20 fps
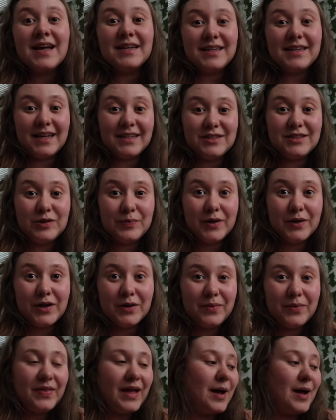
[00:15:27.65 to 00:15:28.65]
Tastes super
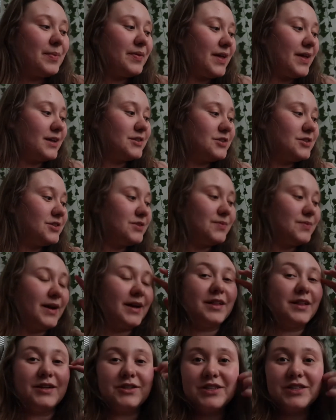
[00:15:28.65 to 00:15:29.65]
good with that, but that's just
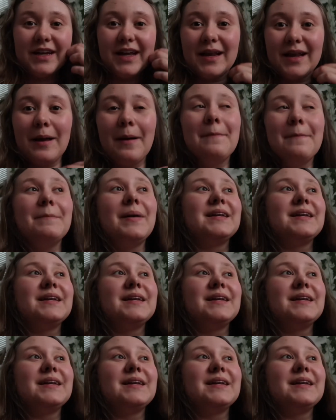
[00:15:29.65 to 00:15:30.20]
regular chicken.